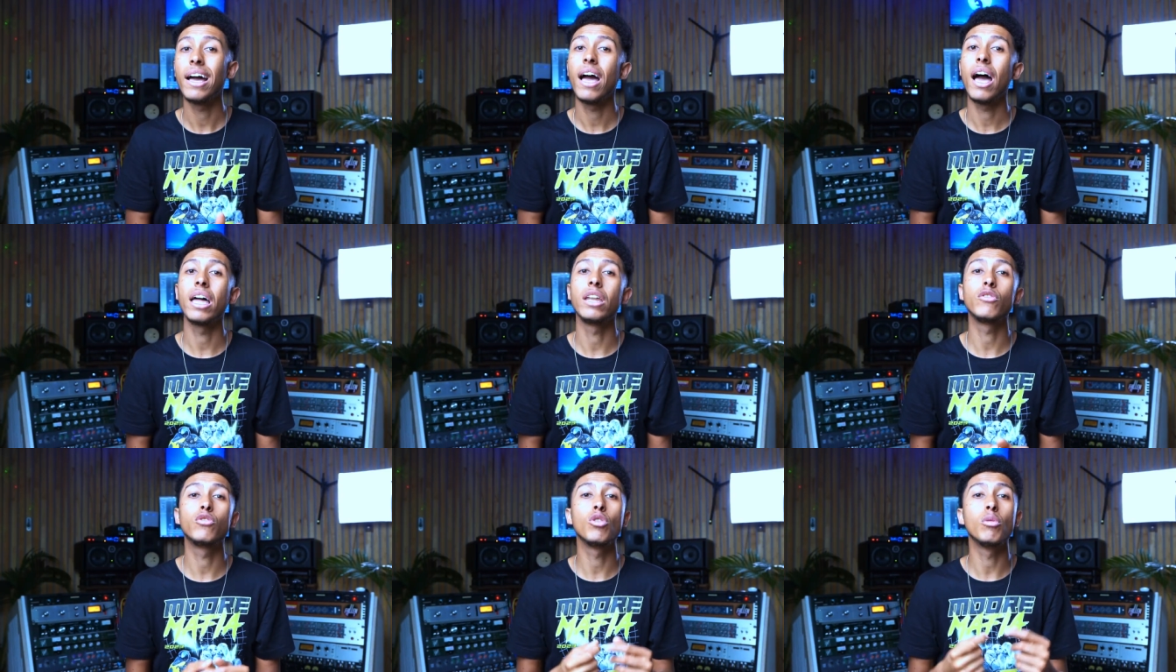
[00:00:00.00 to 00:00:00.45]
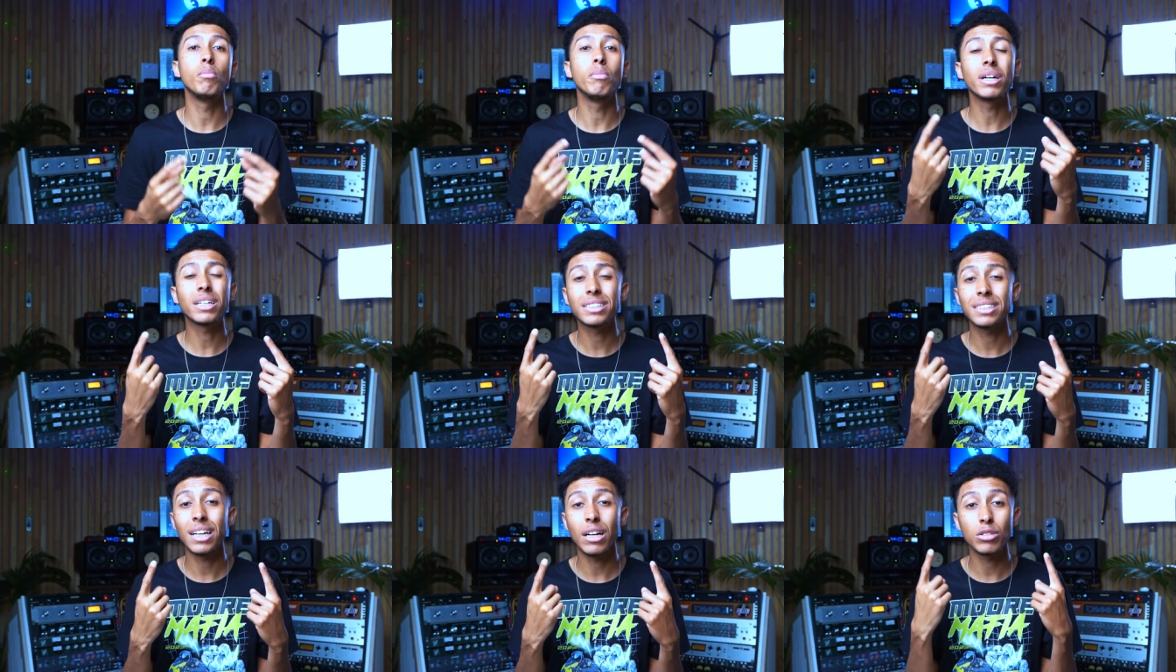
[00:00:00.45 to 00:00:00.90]
And if your
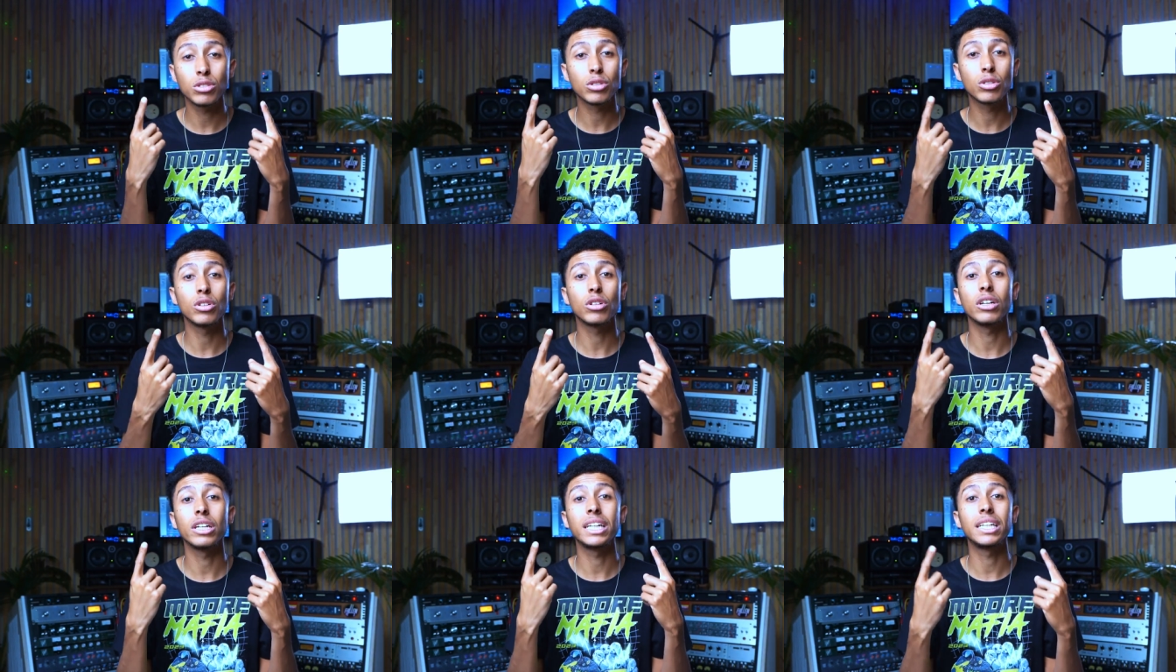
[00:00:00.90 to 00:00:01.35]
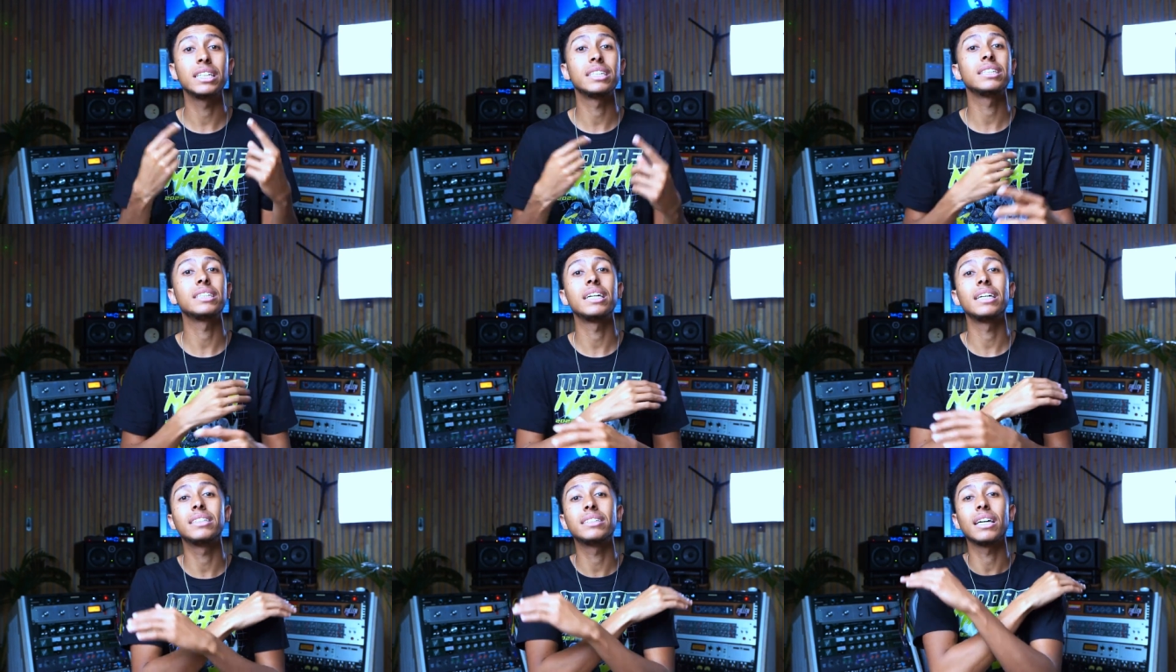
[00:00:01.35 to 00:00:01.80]
mix sounds good on
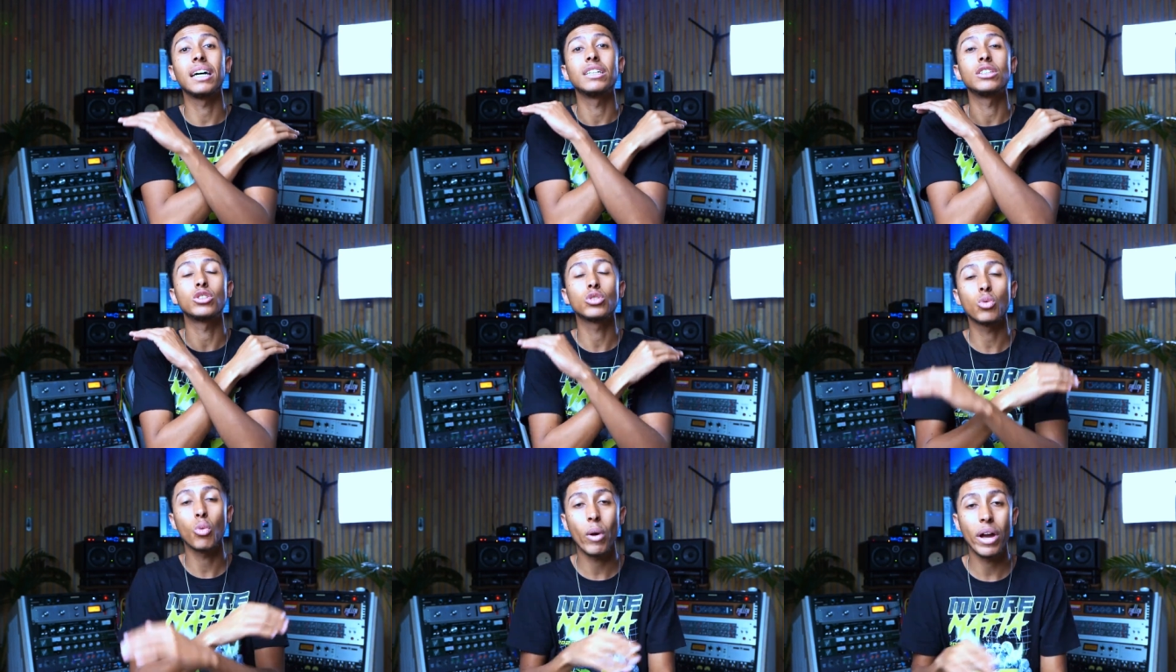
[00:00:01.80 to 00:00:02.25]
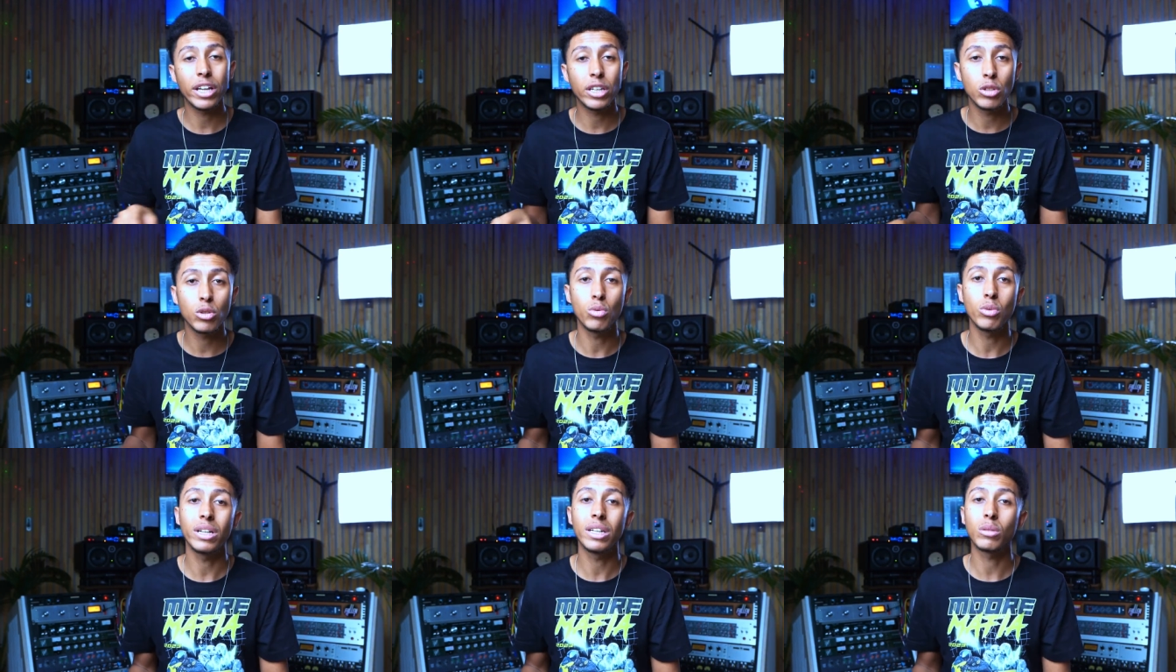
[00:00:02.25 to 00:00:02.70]
NS10s, I swear
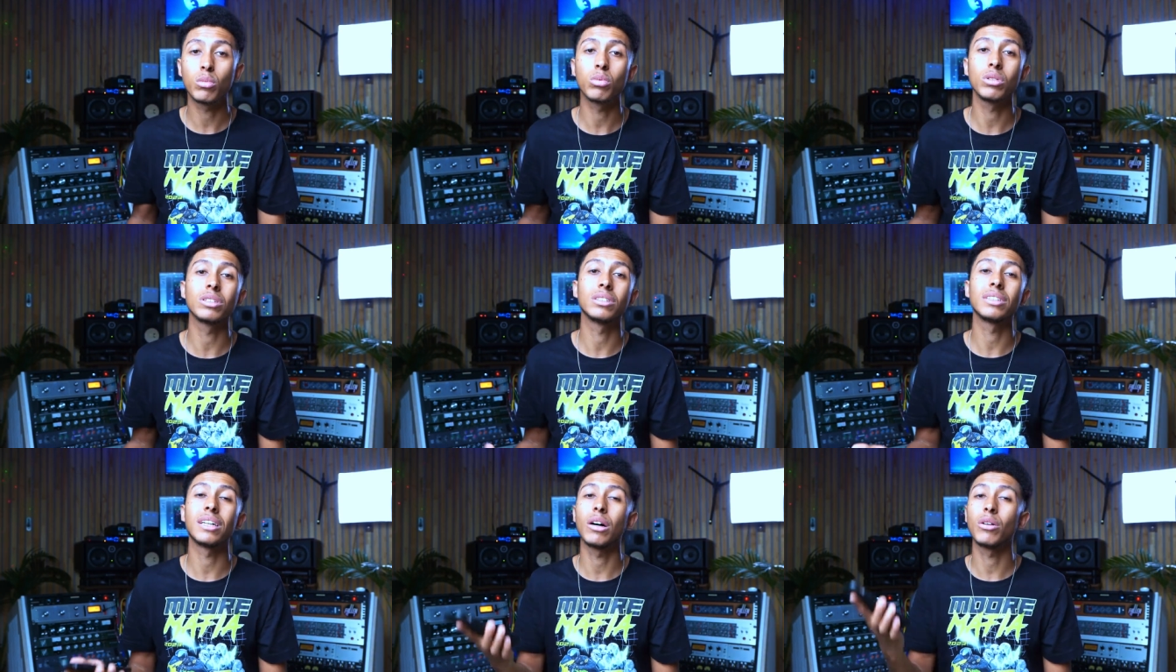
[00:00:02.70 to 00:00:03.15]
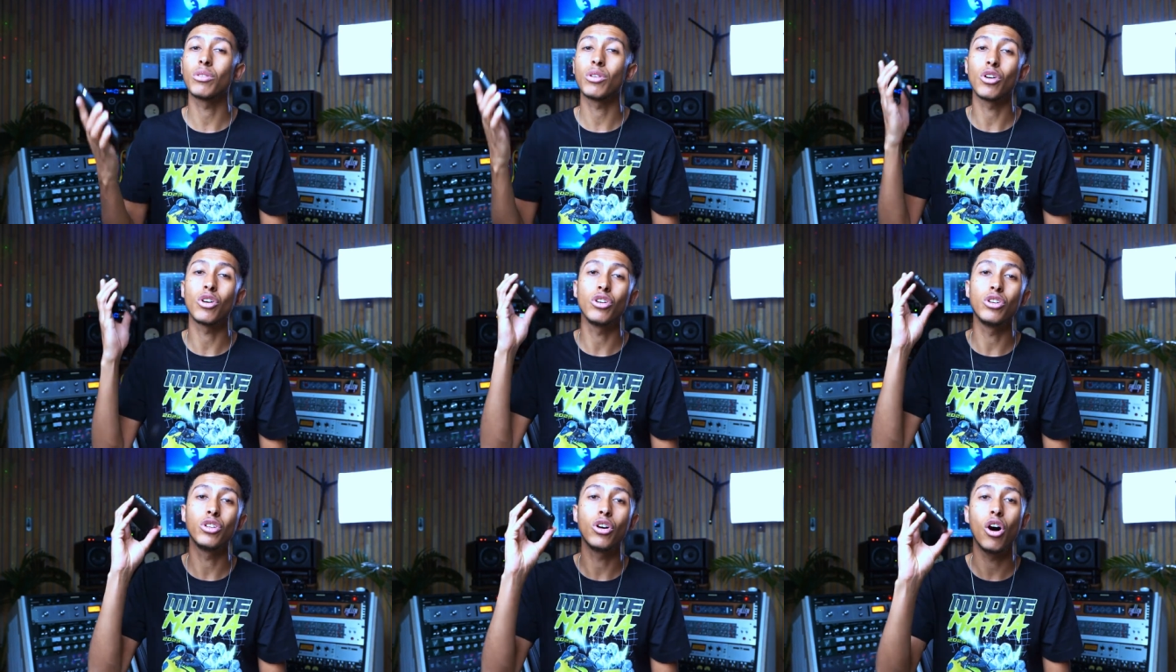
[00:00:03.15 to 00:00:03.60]
to you, it will sound
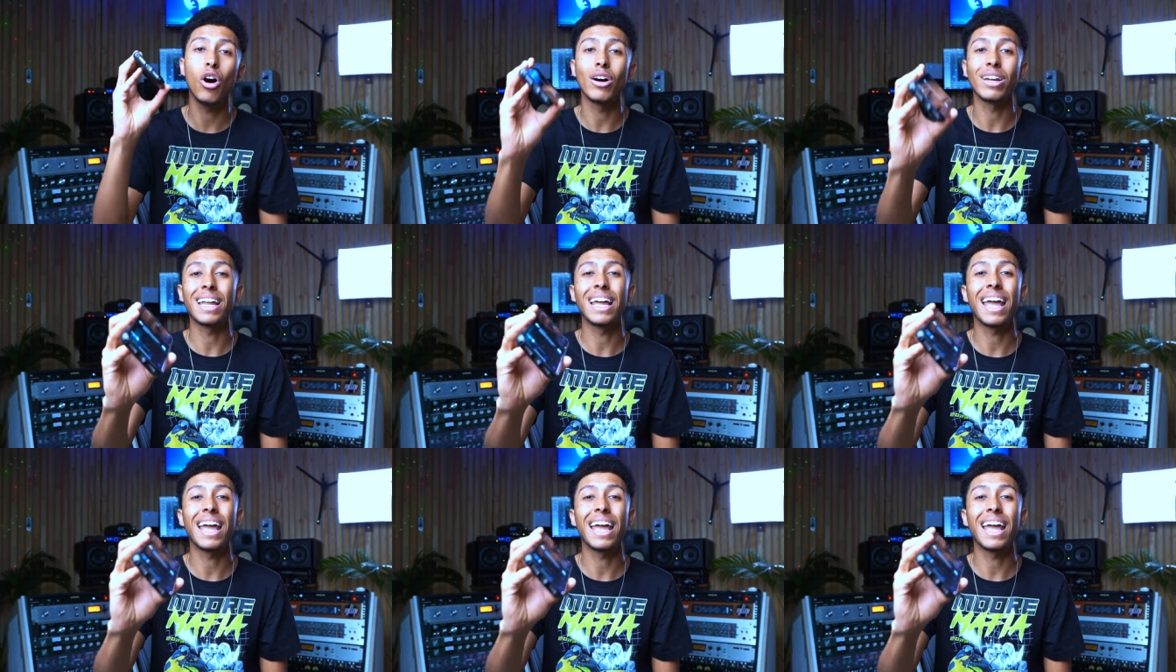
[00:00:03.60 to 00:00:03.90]
good on